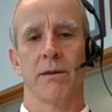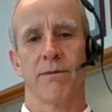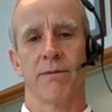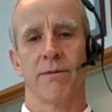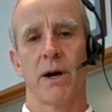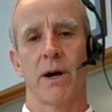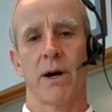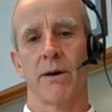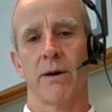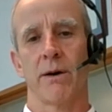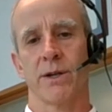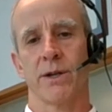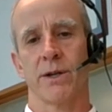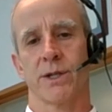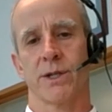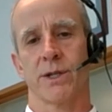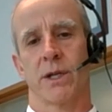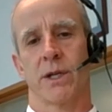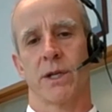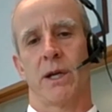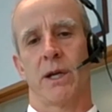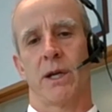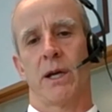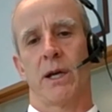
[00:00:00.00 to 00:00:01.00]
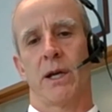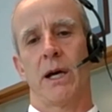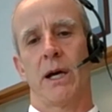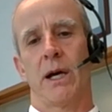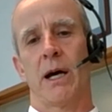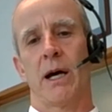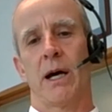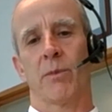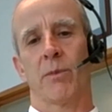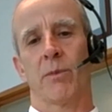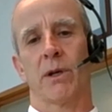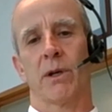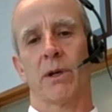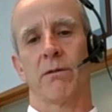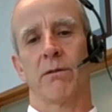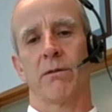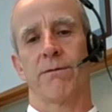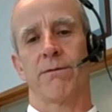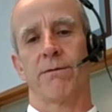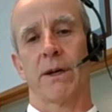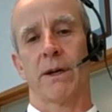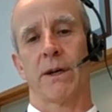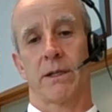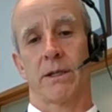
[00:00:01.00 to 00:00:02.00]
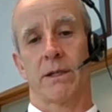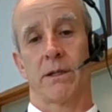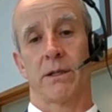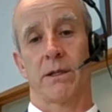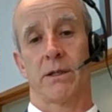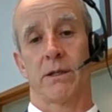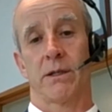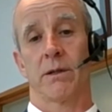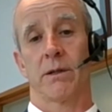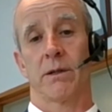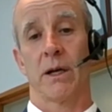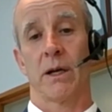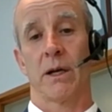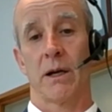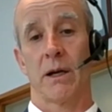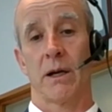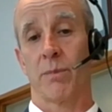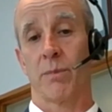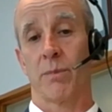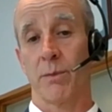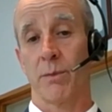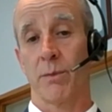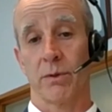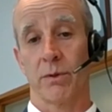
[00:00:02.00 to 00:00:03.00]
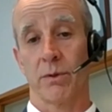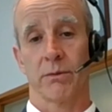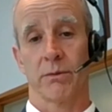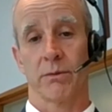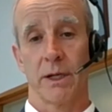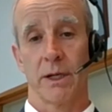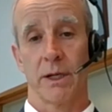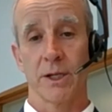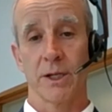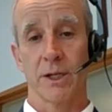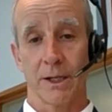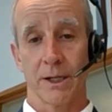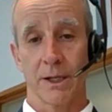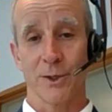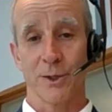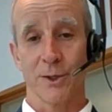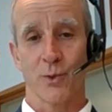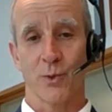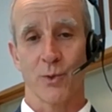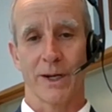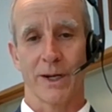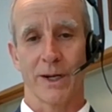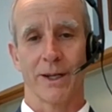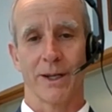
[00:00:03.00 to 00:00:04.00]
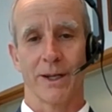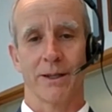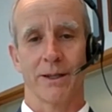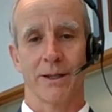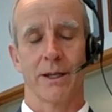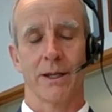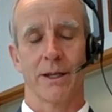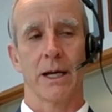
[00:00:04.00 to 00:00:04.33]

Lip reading: The virus can infect people easily as readily.